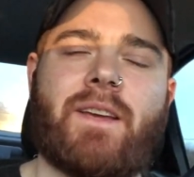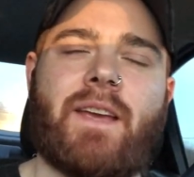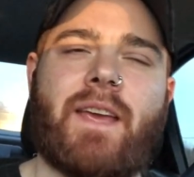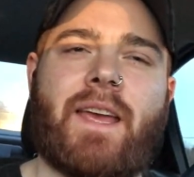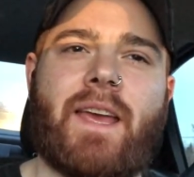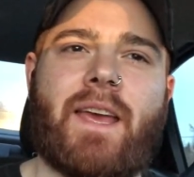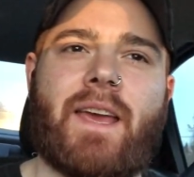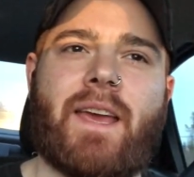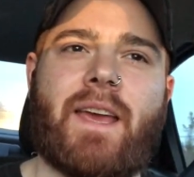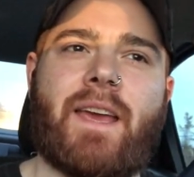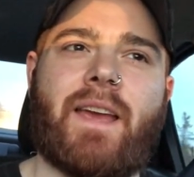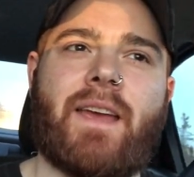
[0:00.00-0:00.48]

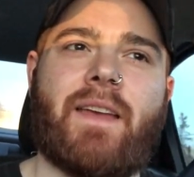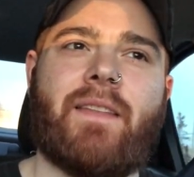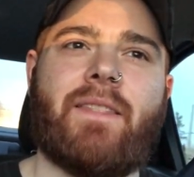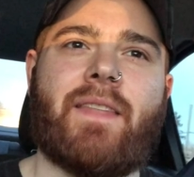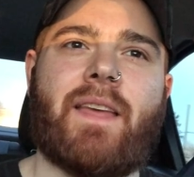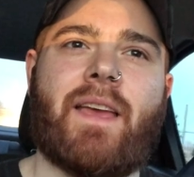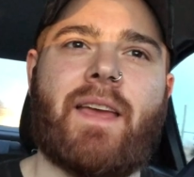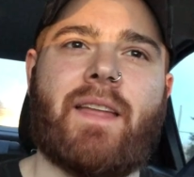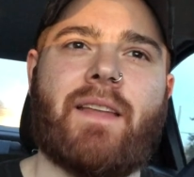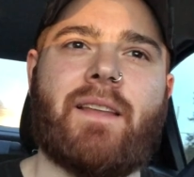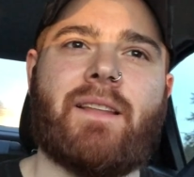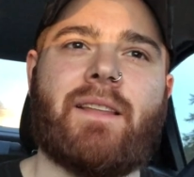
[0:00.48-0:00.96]
and
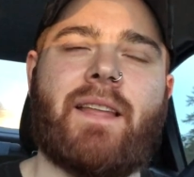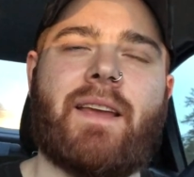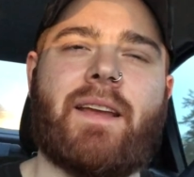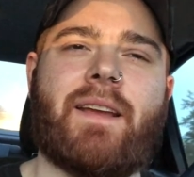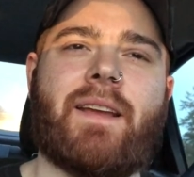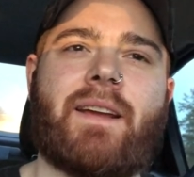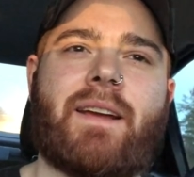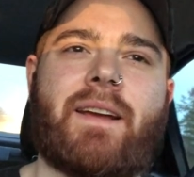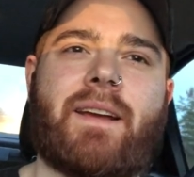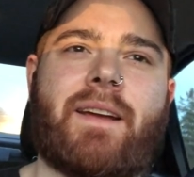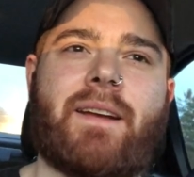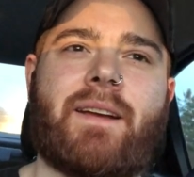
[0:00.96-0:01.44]
then
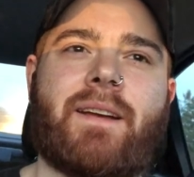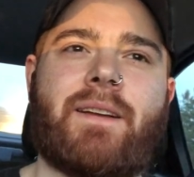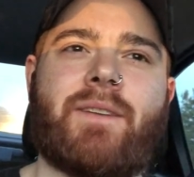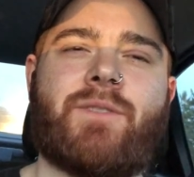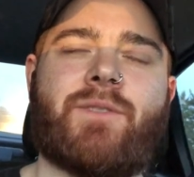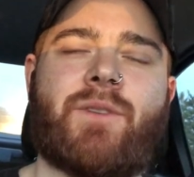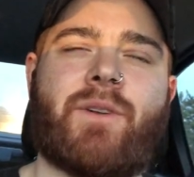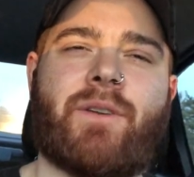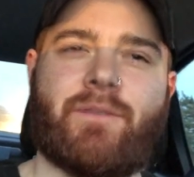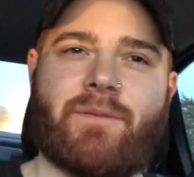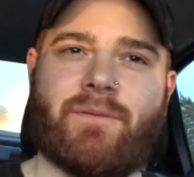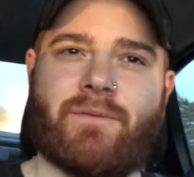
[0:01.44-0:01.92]
like a
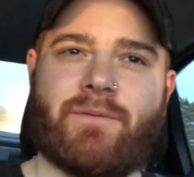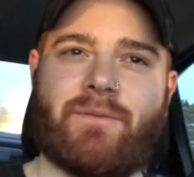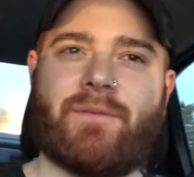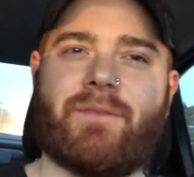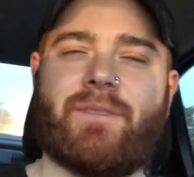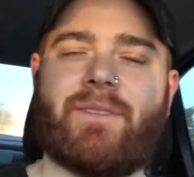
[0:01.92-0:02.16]
sort of